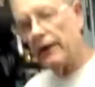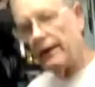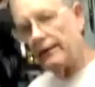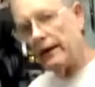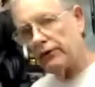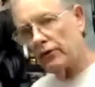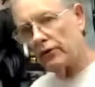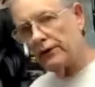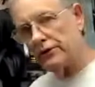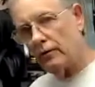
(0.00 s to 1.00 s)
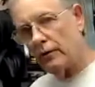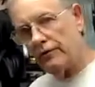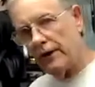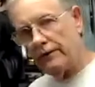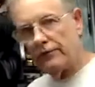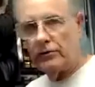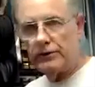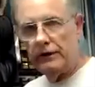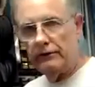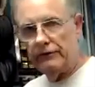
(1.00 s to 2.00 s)
at that 1325,
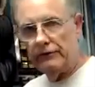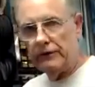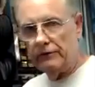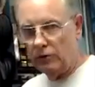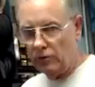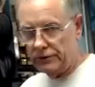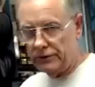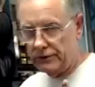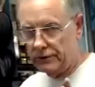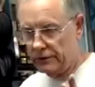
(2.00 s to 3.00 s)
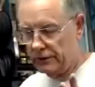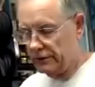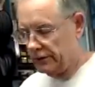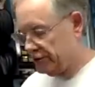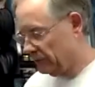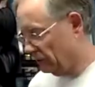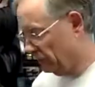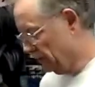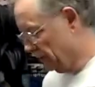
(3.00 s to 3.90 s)
1350 volts. So